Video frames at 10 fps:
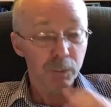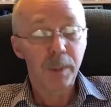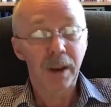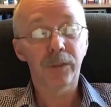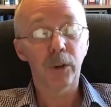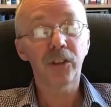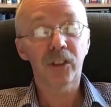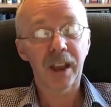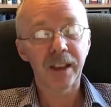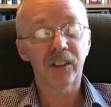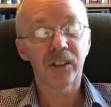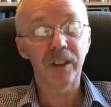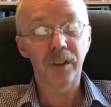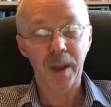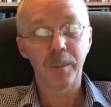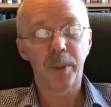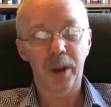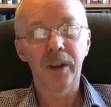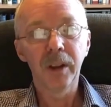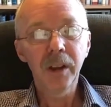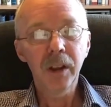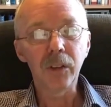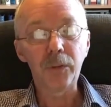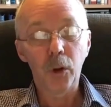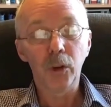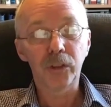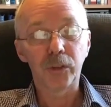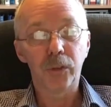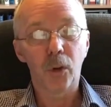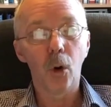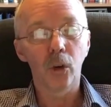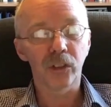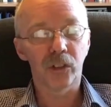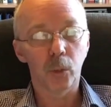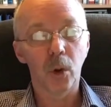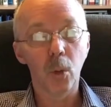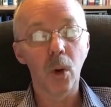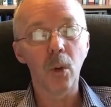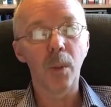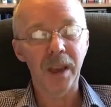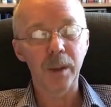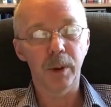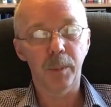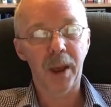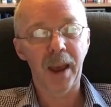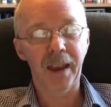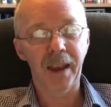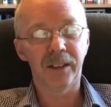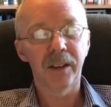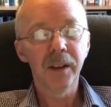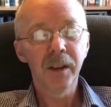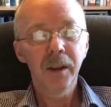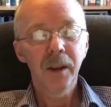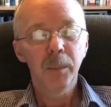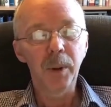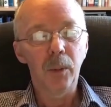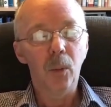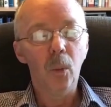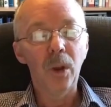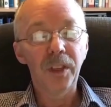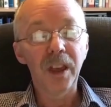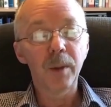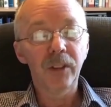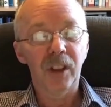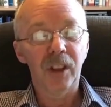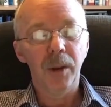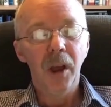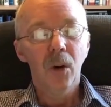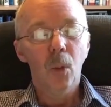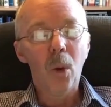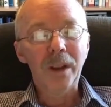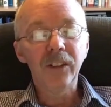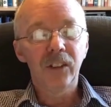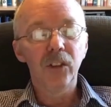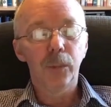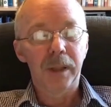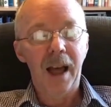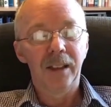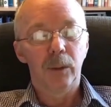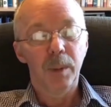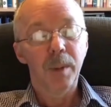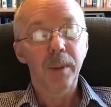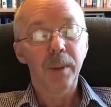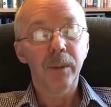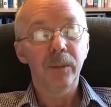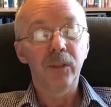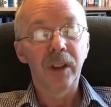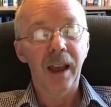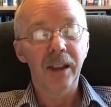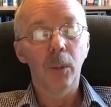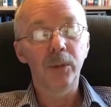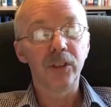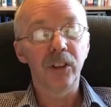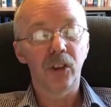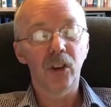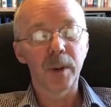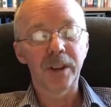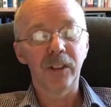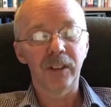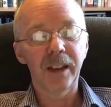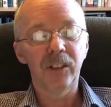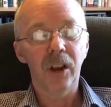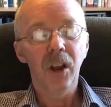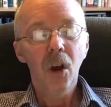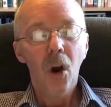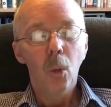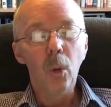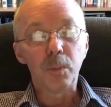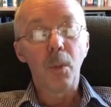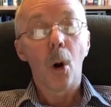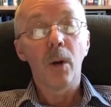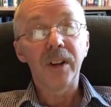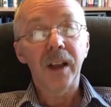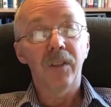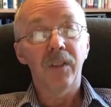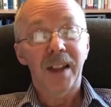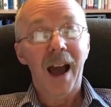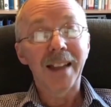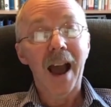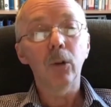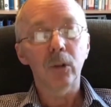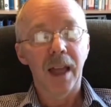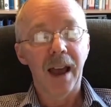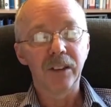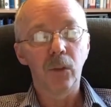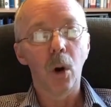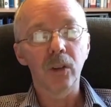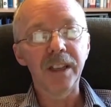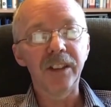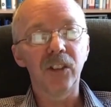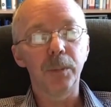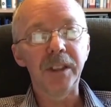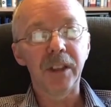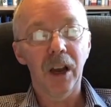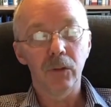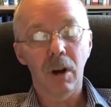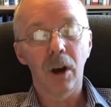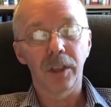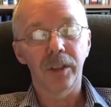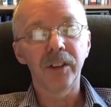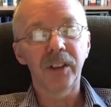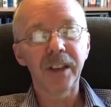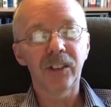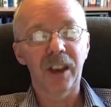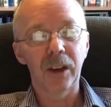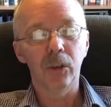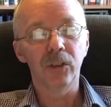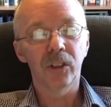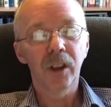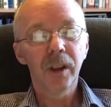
By the first days in November, the first forts were being prepared. But one thing I must say, Wellington's plan, and we maybe get an opportunity to talk about this later, was more of an outline of what needed to be done rather than details.